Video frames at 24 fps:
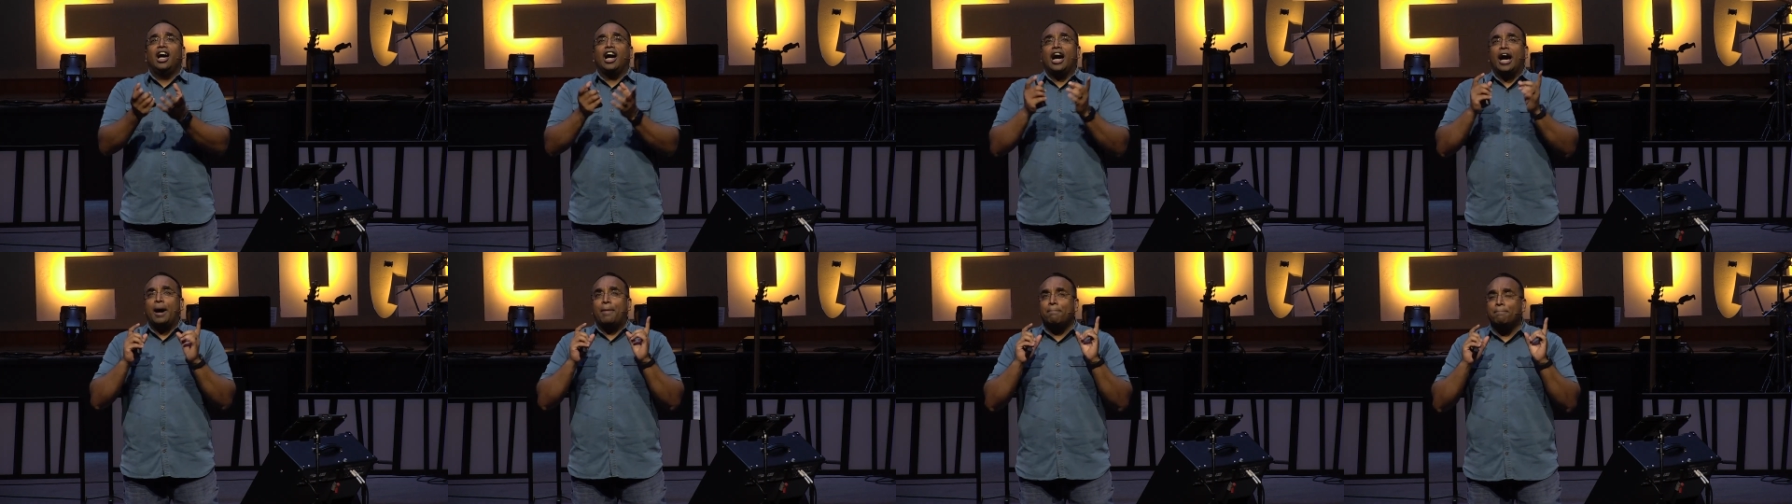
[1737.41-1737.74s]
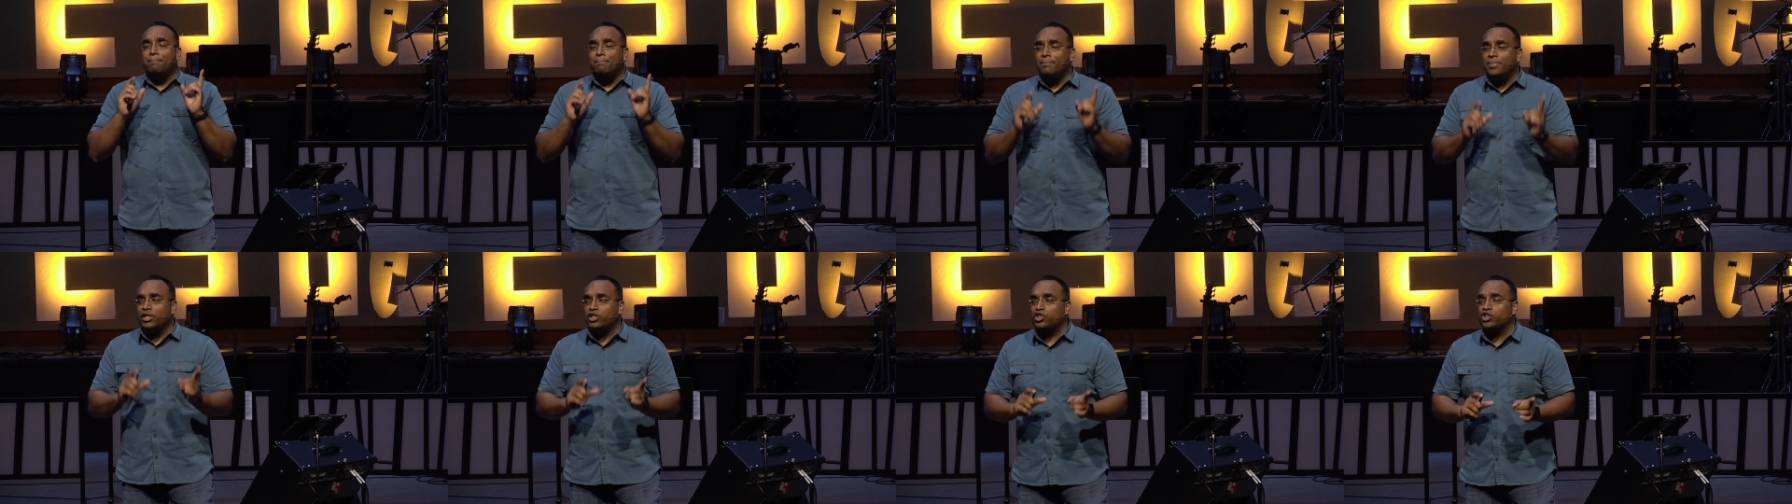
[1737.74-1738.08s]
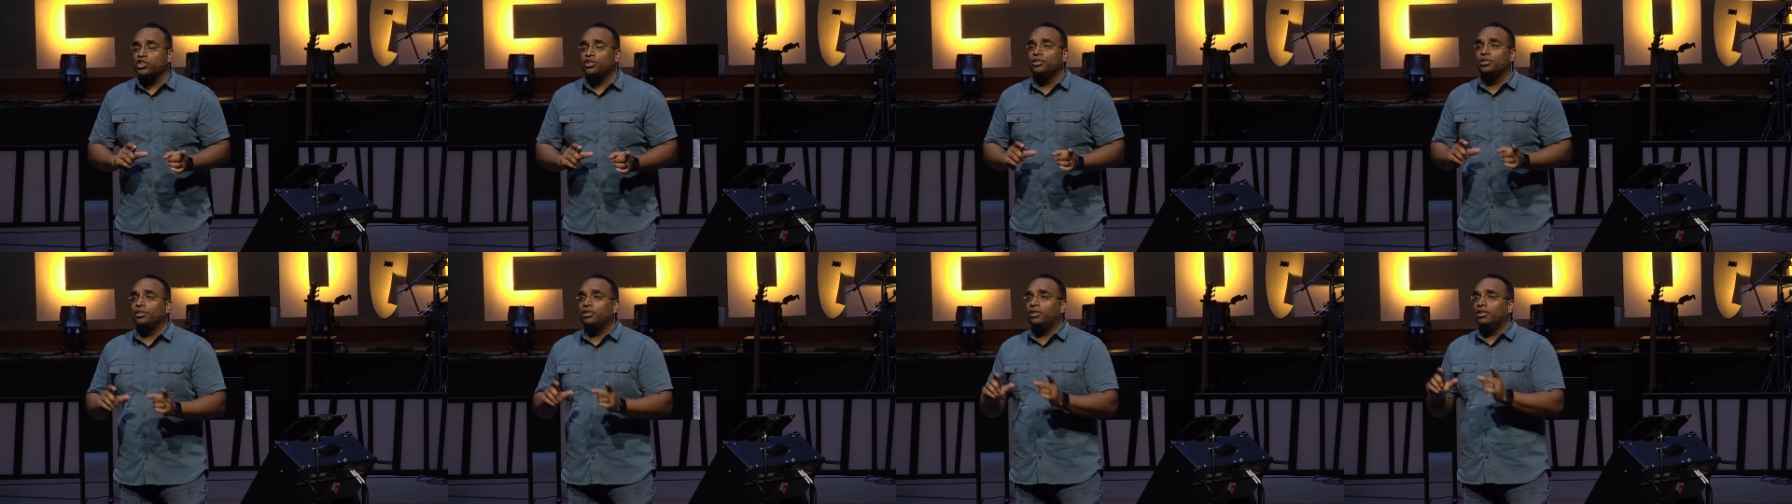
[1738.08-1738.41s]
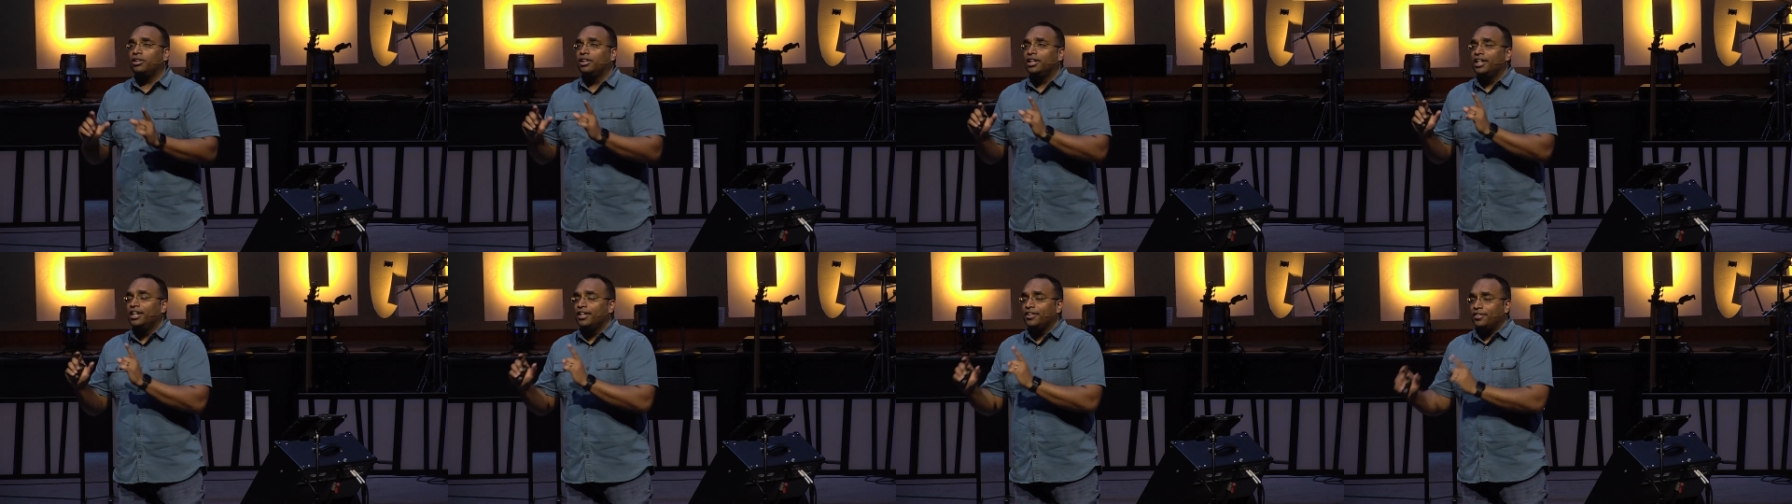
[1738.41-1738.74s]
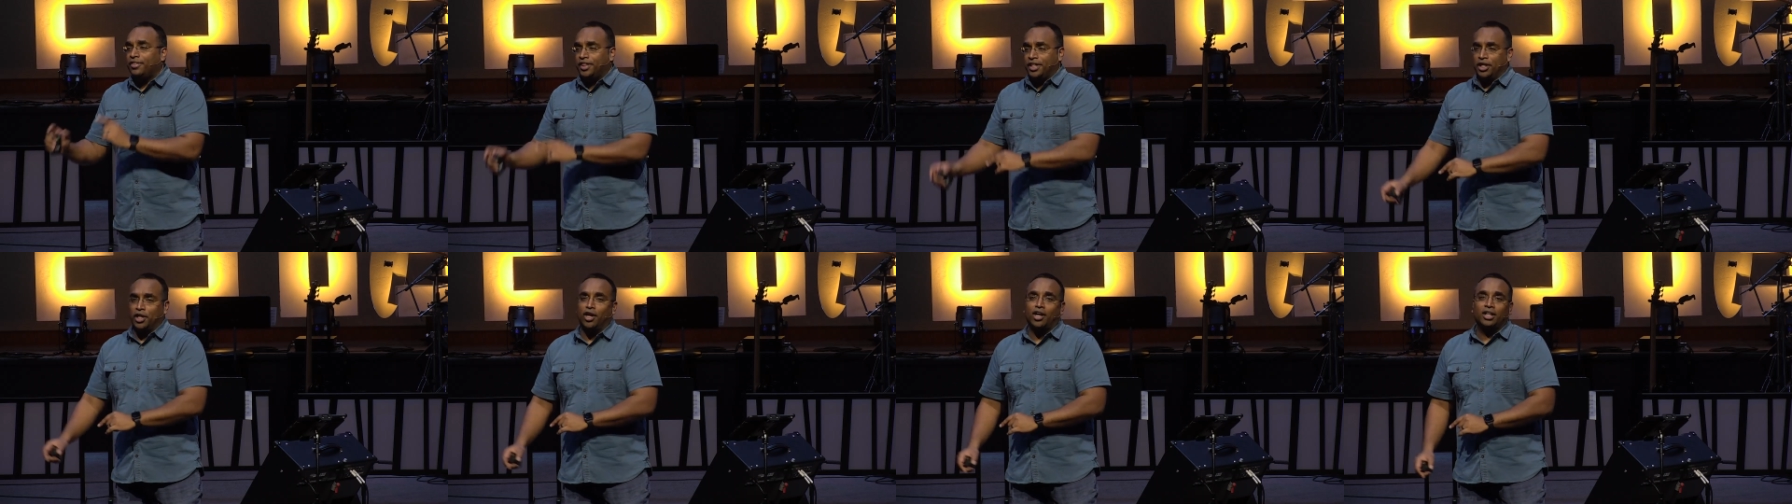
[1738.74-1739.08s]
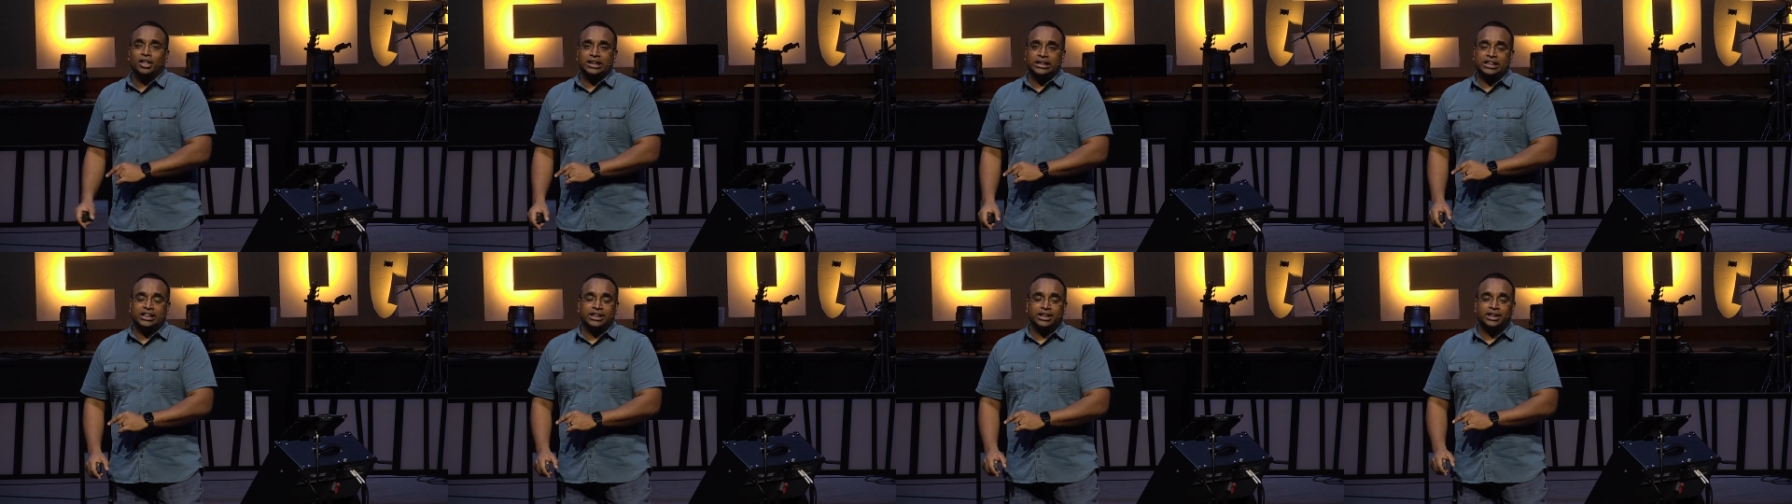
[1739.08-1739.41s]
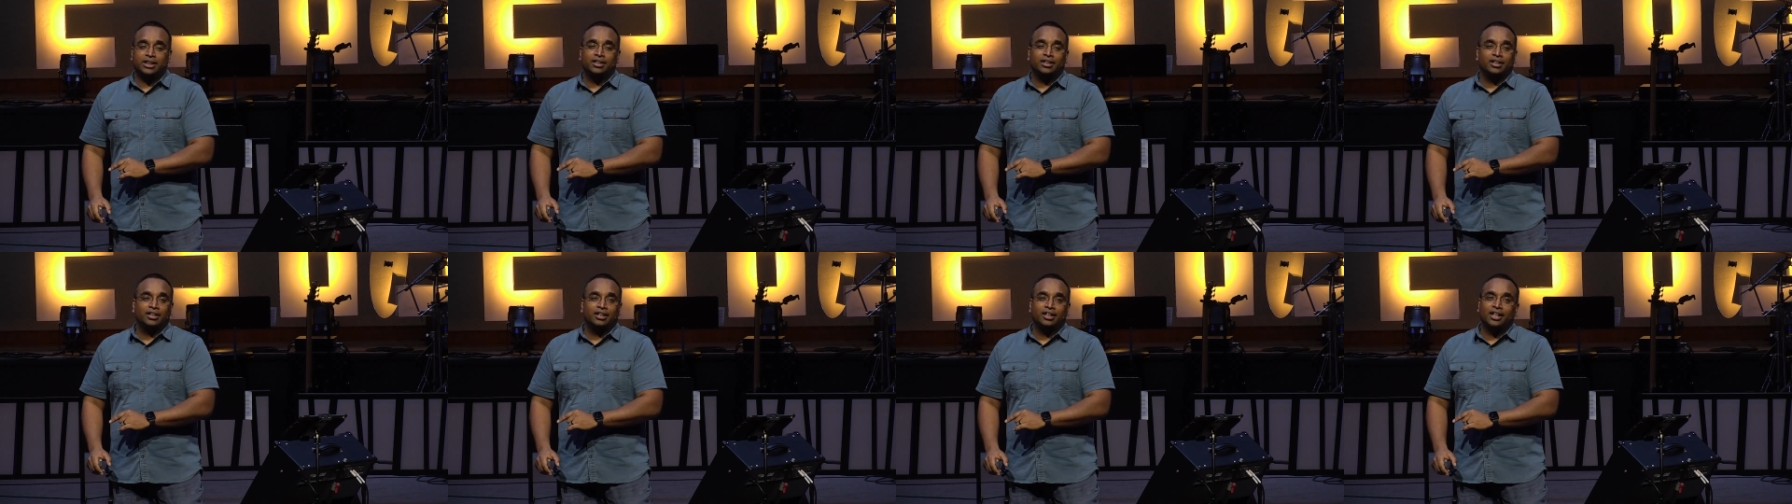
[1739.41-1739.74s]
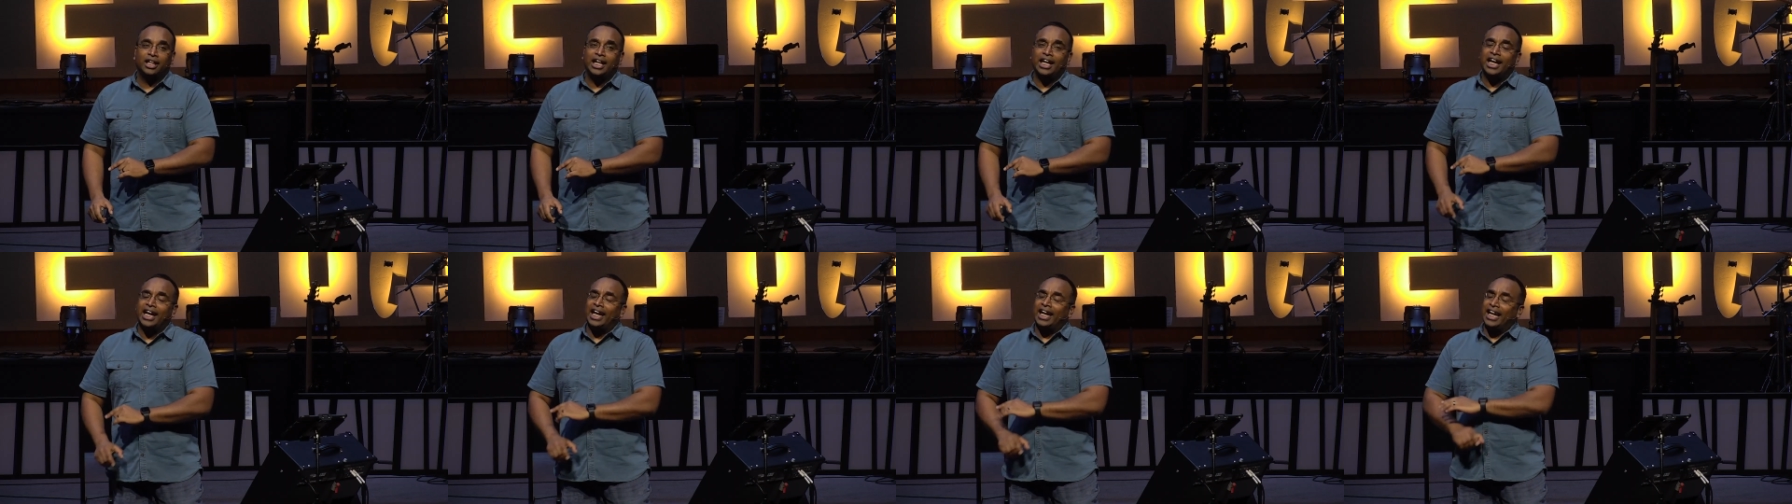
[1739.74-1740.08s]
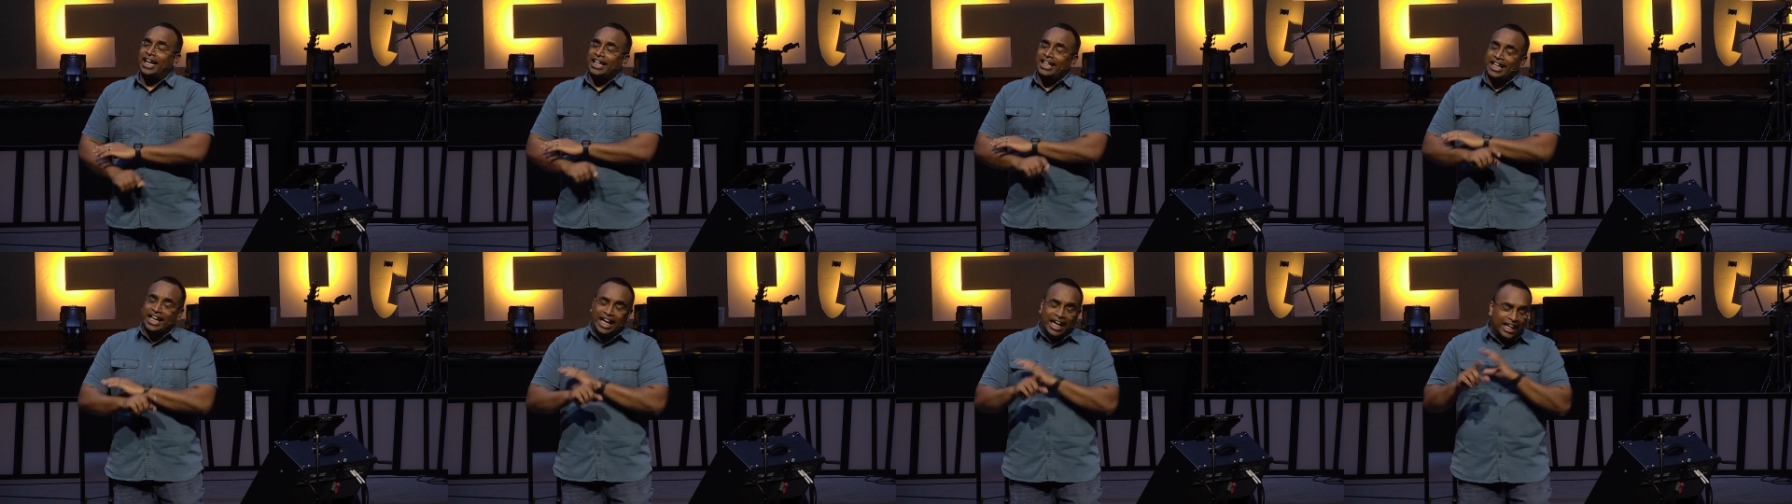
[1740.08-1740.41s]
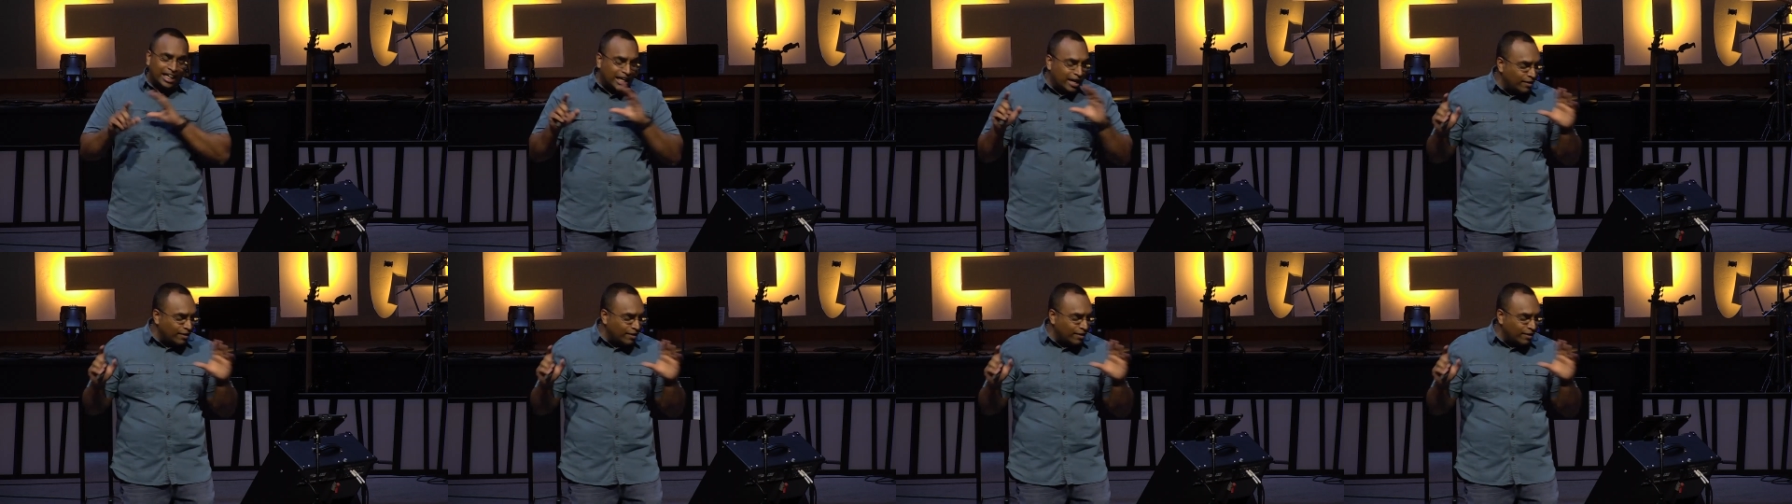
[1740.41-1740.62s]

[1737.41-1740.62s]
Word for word: a missional theology. And I can't